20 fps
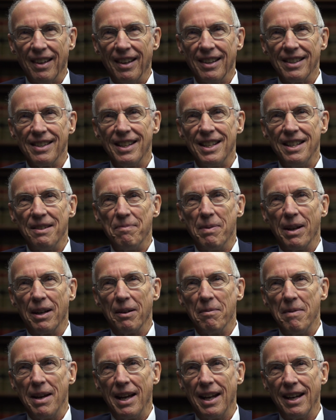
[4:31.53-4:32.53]
as he'd been
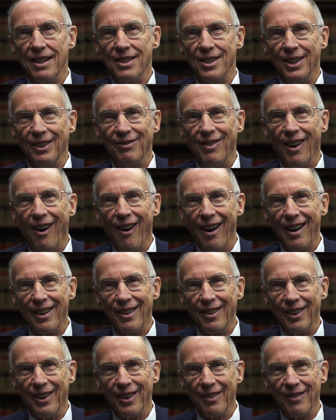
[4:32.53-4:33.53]
a managing
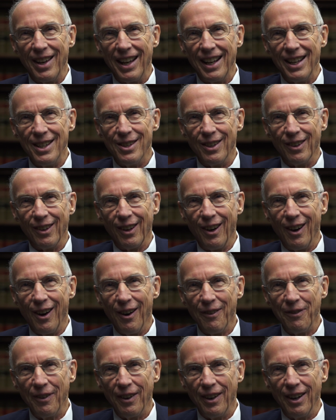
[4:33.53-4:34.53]
partner at a major
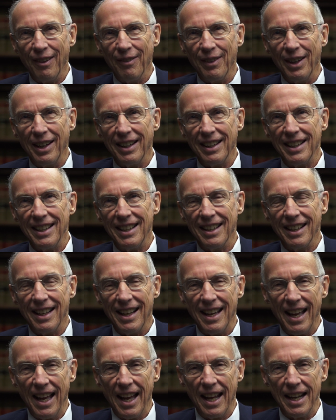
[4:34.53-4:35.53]
law firm, and he
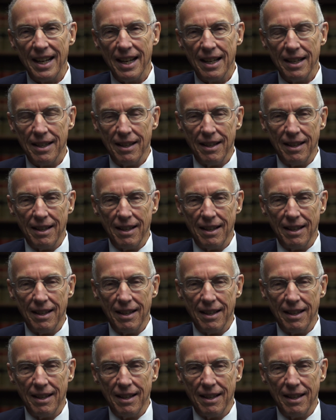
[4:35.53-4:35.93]
had